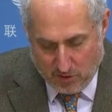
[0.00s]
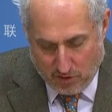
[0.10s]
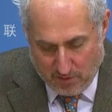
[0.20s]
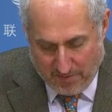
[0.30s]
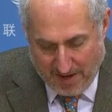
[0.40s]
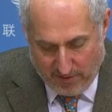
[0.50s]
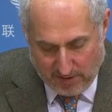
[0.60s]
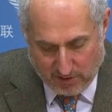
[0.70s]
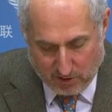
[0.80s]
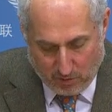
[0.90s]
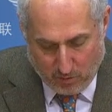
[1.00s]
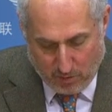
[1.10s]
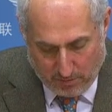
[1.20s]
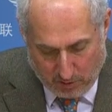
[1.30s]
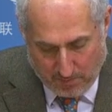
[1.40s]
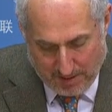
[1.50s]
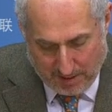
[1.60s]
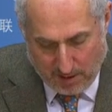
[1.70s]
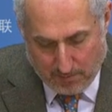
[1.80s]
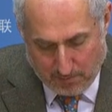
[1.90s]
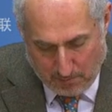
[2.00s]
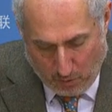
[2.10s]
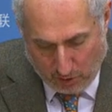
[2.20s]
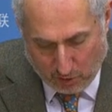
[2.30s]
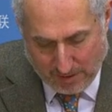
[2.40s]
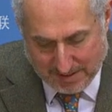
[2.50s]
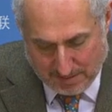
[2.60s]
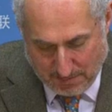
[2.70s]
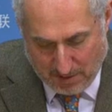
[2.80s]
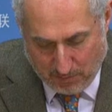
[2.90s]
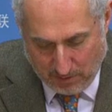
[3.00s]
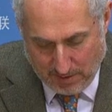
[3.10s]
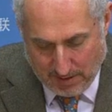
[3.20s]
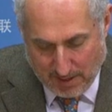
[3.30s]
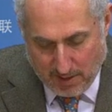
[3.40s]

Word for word: New variants would, could become more transmittable,